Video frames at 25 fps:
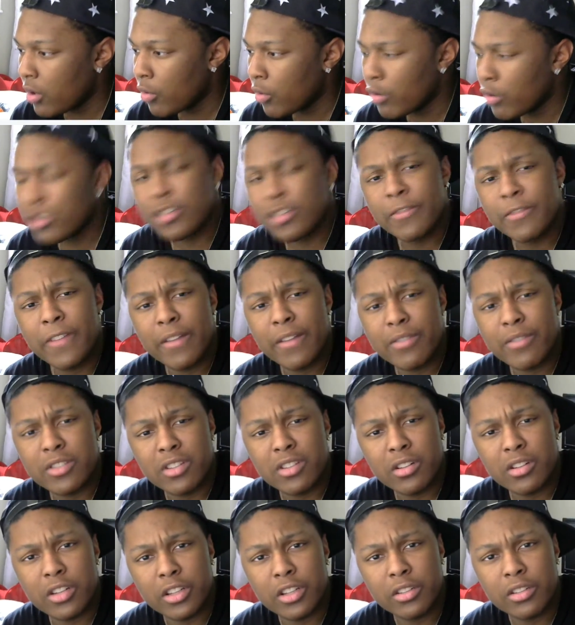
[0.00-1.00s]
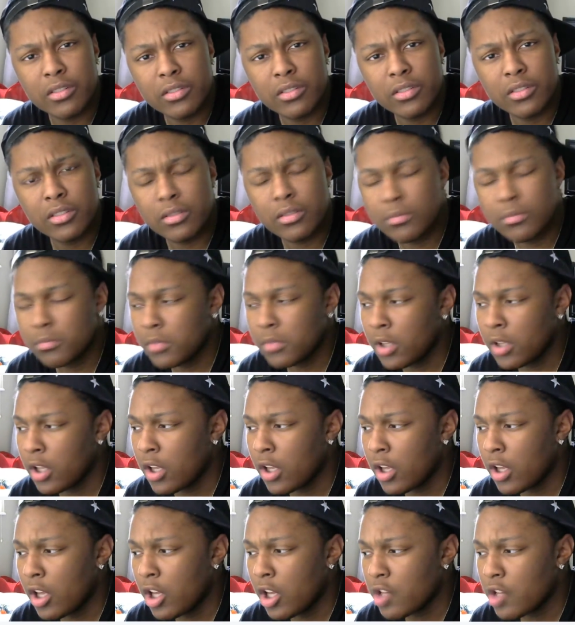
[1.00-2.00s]
What's your favorite soda?
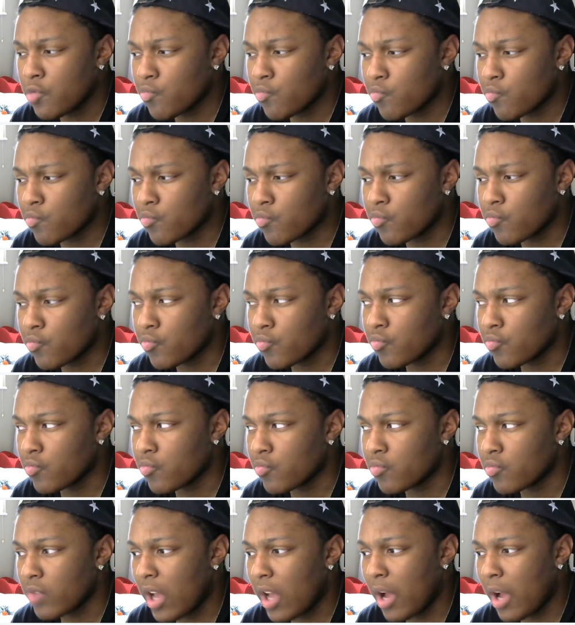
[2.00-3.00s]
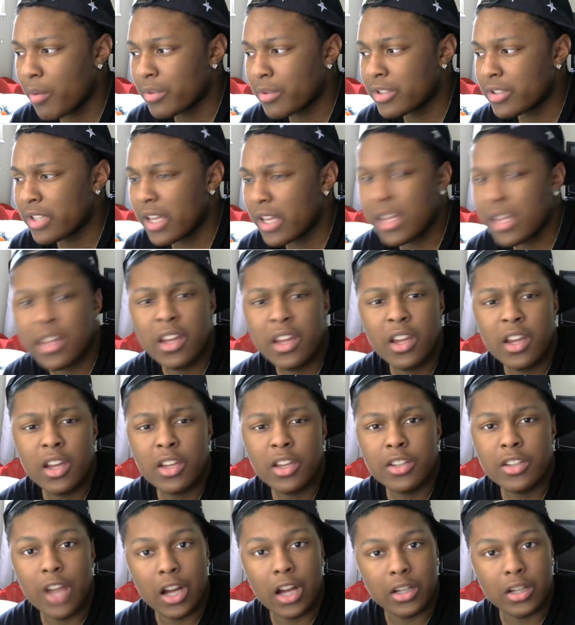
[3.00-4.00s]
Mmm, I would say
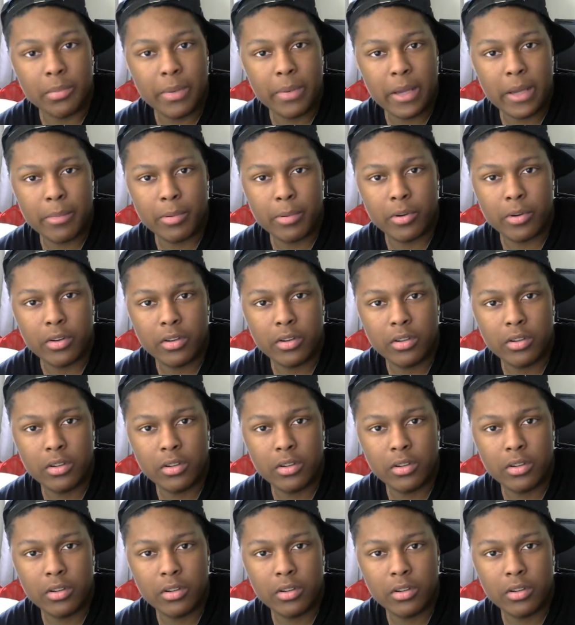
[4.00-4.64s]
Dr. Pepper.